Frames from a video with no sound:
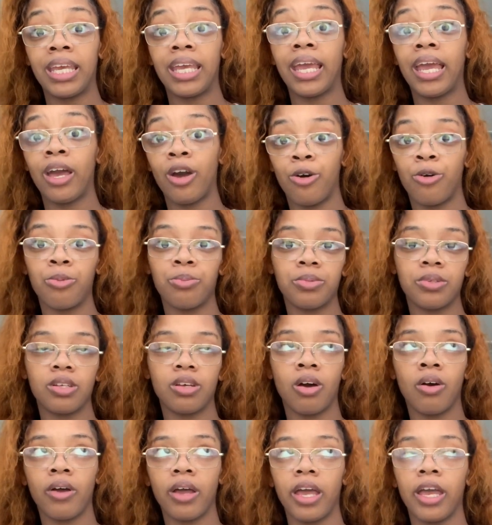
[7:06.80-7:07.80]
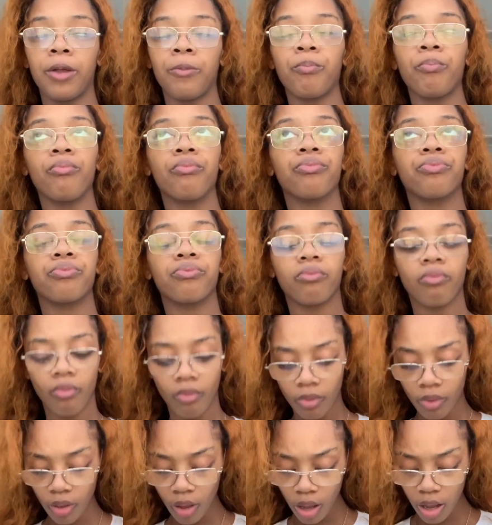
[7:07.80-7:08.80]
helped. Okay.
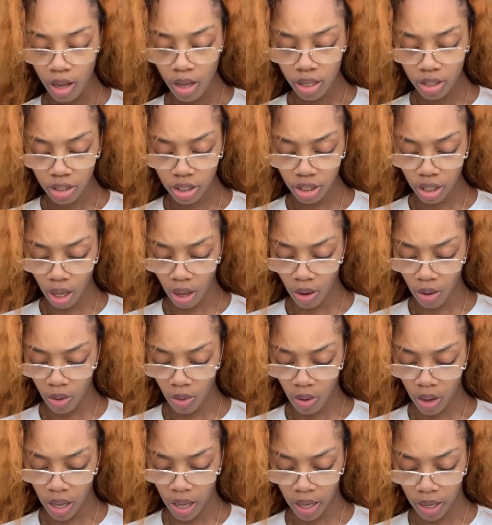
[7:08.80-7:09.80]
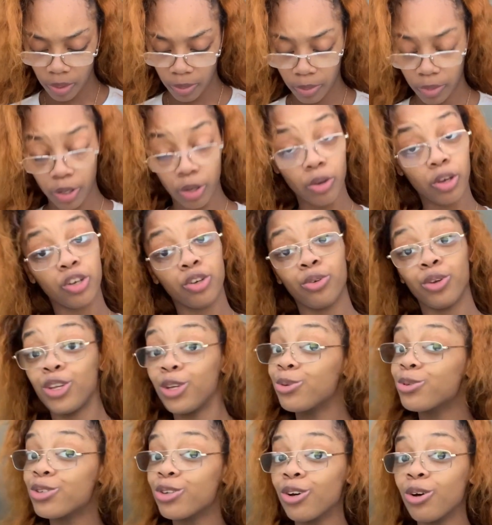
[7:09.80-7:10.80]
So you can do
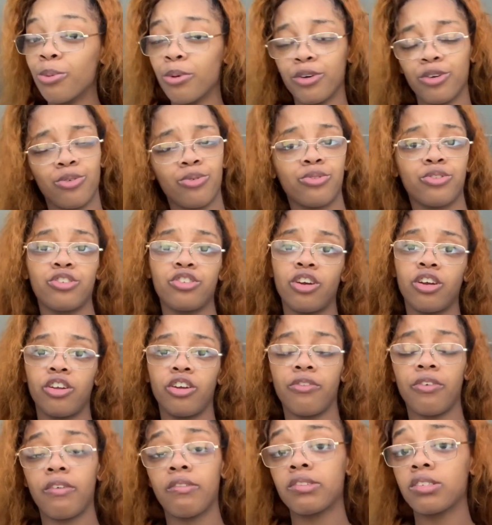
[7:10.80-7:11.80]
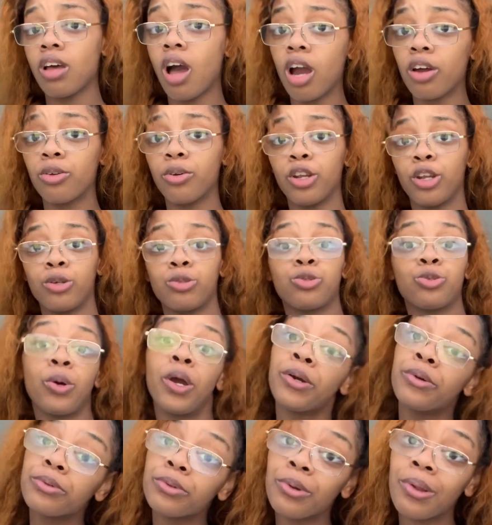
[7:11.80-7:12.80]
YouTube or turn on your favorite song, do a little
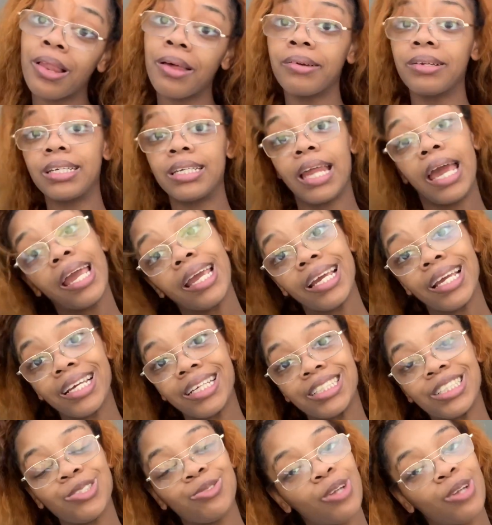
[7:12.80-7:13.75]
twerk, a little dance.